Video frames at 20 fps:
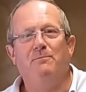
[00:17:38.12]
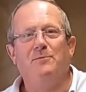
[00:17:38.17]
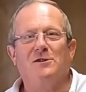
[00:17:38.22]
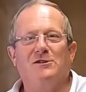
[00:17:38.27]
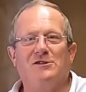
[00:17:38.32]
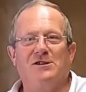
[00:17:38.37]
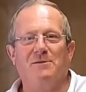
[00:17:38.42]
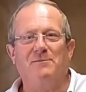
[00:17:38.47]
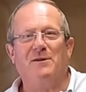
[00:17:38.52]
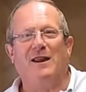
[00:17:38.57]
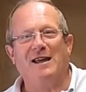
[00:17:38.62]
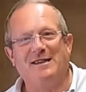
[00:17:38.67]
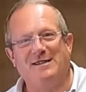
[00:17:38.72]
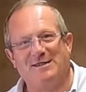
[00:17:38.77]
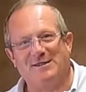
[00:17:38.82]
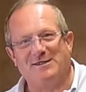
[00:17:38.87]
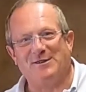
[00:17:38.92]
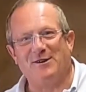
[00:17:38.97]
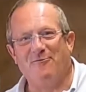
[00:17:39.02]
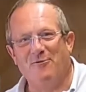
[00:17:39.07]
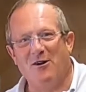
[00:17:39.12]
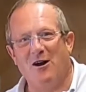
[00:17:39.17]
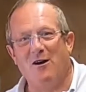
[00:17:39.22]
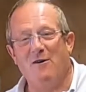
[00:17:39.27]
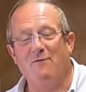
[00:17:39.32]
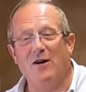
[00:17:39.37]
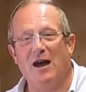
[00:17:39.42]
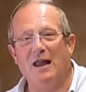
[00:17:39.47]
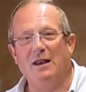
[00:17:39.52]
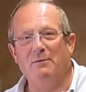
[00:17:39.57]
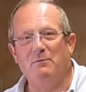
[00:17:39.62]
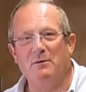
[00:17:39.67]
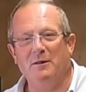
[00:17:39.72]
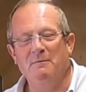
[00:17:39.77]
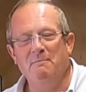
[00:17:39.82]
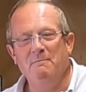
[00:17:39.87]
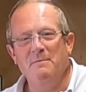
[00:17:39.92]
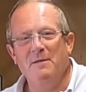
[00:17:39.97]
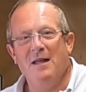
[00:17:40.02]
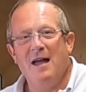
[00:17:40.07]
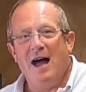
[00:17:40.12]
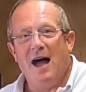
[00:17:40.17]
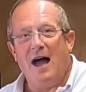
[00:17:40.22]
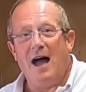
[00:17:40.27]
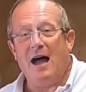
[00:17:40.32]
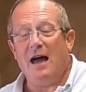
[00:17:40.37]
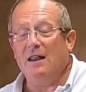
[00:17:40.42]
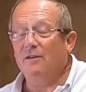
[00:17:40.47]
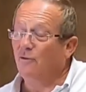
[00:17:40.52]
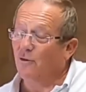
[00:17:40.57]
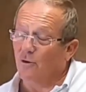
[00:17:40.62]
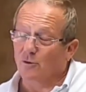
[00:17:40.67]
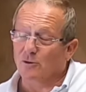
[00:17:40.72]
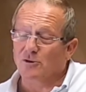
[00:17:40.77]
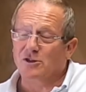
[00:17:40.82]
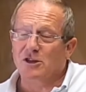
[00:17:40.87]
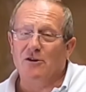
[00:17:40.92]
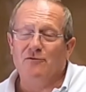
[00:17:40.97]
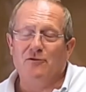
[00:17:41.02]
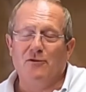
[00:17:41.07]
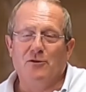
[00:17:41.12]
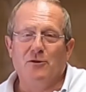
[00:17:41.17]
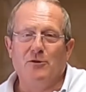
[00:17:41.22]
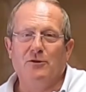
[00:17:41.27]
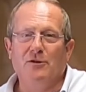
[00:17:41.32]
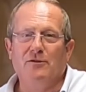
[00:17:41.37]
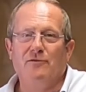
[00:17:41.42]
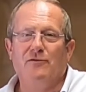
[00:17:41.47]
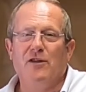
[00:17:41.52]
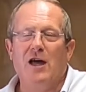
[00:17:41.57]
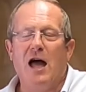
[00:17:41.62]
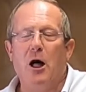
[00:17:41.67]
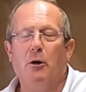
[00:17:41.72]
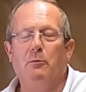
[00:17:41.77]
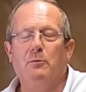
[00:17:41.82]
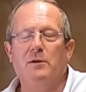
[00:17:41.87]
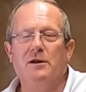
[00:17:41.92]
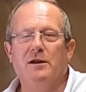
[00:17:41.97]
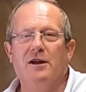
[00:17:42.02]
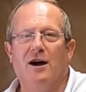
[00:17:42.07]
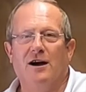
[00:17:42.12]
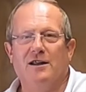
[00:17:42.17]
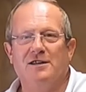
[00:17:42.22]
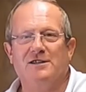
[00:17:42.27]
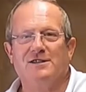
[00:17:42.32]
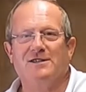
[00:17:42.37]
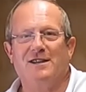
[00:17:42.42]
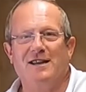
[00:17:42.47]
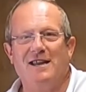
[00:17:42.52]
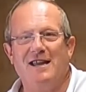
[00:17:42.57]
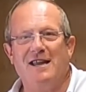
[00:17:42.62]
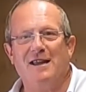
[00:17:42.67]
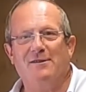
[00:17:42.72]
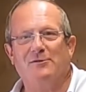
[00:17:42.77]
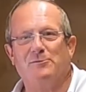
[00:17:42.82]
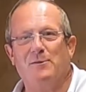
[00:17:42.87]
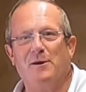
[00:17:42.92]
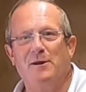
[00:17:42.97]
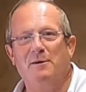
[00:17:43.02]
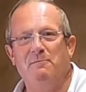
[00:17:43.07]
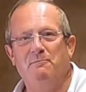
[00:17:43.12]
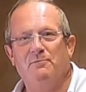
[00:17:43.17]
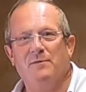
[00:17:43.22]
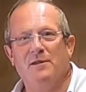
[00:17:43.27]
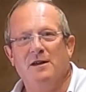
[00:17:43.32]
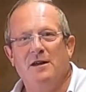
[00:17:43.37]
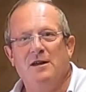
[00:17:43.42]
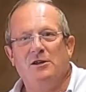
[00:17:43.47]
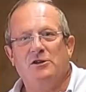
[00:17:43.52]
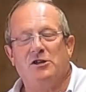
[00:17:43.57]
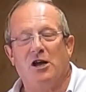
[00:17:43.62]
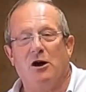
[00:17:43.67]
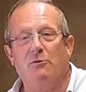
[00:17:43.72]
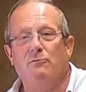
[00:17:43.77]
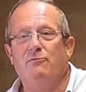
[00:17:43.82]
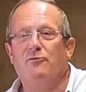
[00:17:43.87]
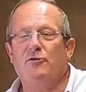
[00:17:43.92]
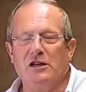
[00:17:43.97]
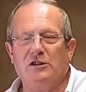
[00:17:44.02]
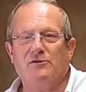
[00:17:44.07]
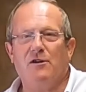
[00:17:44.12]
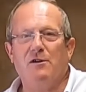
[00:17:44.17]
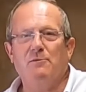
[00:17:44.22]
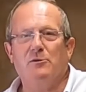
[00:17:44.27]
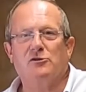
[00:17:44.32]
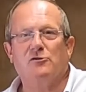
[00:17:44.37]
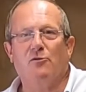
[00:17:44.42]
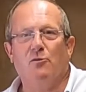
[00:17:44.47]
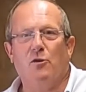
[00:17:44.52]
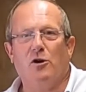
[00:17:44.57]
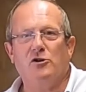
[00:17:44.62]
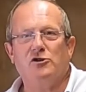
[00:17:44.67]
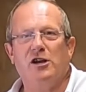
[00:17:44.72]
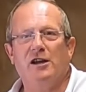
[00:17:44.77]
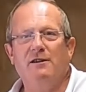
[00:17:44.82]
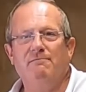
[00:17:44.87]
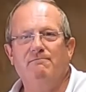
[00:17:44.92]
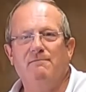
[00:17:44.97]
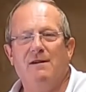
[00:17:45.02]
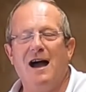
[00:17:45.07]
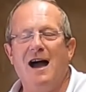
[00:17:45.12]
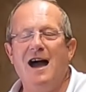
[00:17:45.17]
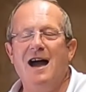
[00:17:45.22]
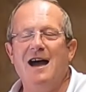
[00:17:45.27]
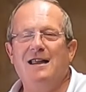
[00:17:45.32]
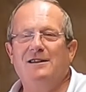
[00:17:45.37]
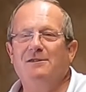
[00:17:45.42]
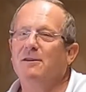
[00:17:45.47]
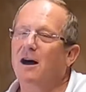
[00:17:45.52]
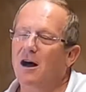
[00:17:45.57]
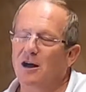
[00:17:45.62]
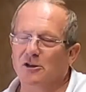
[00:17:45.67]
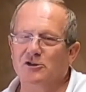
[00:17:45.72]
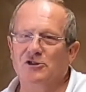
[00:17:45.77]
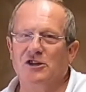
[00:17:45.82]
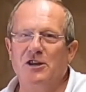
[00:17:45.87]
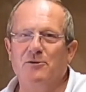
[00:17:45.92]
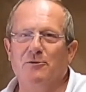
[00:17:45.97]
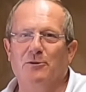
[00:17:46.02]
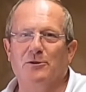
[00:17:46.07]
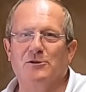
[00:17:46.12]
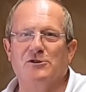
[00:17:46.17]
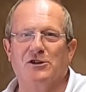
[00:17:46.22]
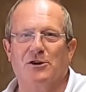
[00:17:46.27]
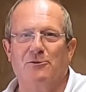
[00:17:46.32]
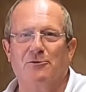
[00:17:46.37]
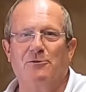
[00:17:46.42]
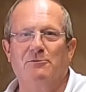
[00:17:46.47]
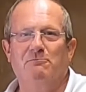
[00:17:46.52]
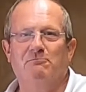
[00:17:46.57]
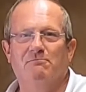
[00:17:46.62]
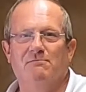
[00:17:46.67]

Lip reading: simulator software available, and also for all of the help and guidance that he gives me. So thanks very much for watching, and I'll see you all soon.